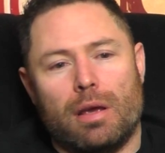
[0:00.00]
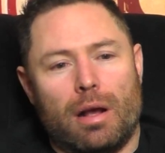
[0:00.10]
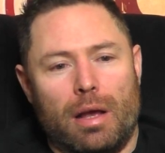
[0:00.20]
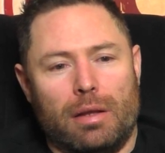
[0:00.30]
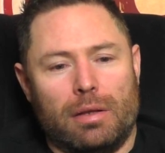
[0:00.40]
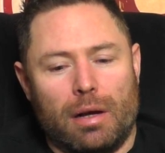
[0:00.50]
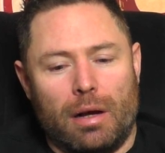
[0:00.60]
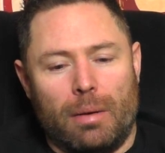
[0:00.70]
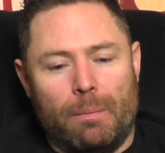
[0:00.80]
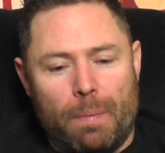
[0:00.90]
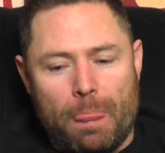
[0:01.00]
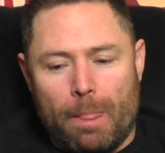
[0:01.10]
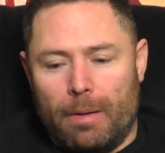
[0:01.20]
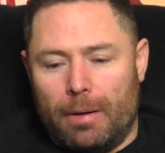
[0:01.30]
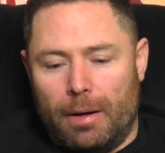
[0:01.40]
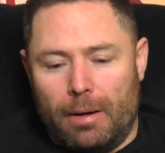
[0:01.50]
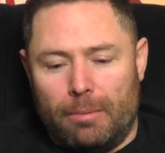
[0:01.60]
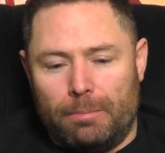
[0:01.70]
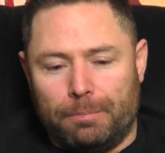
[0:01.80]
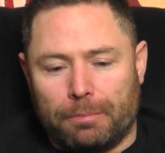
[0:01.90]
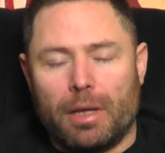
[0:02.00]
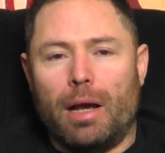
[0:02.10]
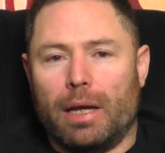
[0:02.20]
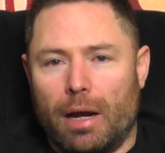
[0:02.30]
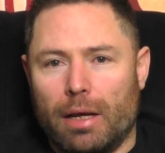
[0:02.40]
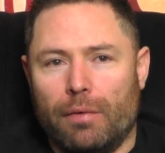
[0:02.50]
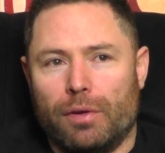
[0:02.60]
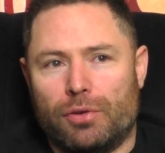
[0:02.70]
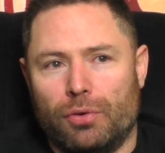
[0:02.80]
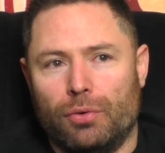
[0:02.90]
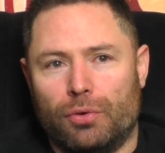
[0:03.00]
and I got to give it to